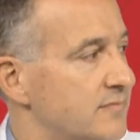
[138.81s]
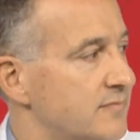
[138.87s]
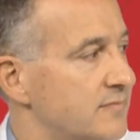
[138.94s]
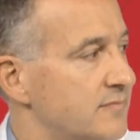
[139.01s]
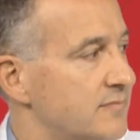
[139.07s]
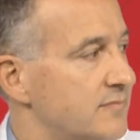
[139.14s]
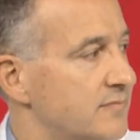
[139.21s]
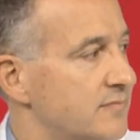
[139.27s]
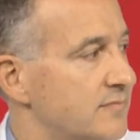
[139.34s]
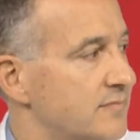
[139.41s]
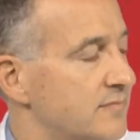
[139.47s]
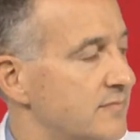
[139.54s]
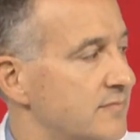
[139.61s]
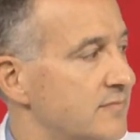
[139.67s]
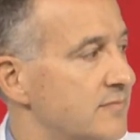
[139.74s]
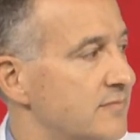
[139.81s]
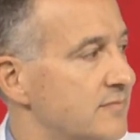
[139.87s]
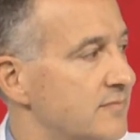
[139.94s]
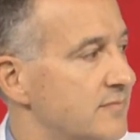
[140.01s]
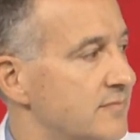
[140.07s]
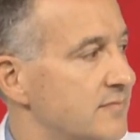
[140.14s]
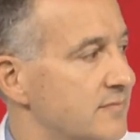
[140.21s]

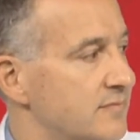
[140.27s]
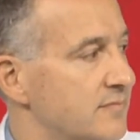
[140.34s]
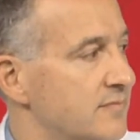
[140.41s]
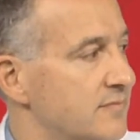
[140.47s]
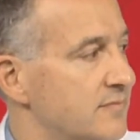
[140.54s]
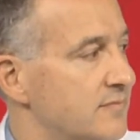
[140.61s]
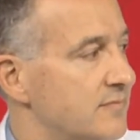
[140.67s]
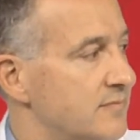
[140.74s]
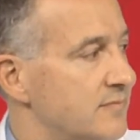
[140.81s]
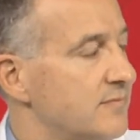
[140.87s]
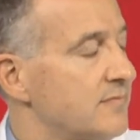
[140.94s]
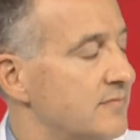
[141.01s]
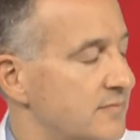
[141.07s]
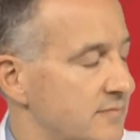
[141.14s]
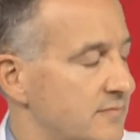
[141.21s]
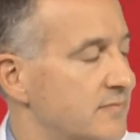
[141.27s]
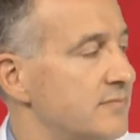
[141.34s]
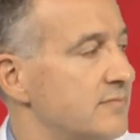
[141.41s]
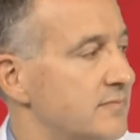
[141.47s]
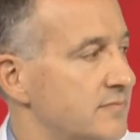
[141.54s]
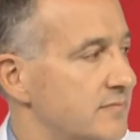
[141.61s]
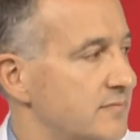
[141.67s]

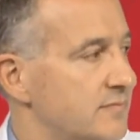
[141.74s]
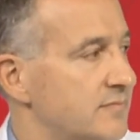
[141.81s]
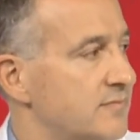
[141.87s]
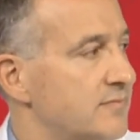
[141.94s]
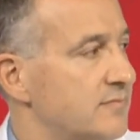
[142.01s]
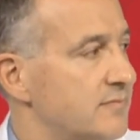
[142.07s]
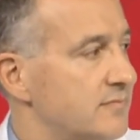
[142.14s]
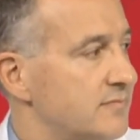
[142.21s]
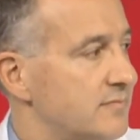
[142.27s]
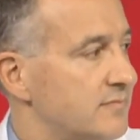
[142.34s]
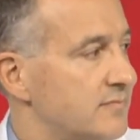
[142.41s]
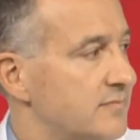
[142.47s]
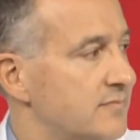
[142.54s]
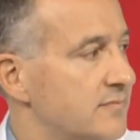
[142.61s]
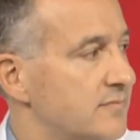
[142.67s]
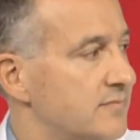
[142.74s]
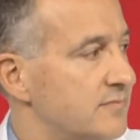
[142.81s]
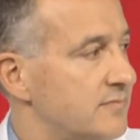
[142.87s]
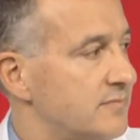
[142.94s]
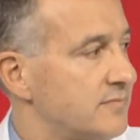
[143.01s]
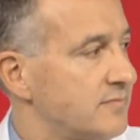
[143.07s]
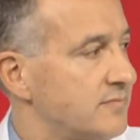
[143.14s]

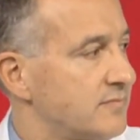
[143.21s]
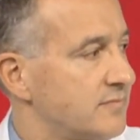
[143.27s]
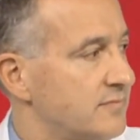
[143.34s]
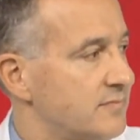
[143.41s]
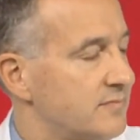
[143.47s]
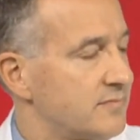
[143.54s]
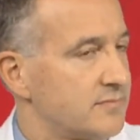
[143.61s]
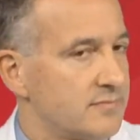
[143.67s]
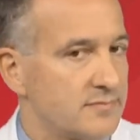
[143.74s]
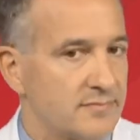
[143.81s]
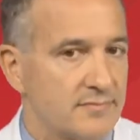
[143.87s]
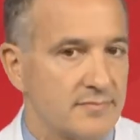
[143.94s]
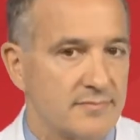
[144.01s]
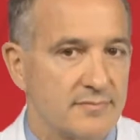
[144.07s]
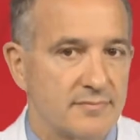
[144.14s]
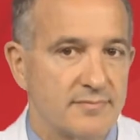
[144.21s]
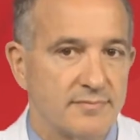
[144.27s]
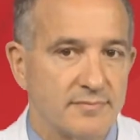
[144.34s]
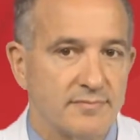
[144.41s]
(not speaking)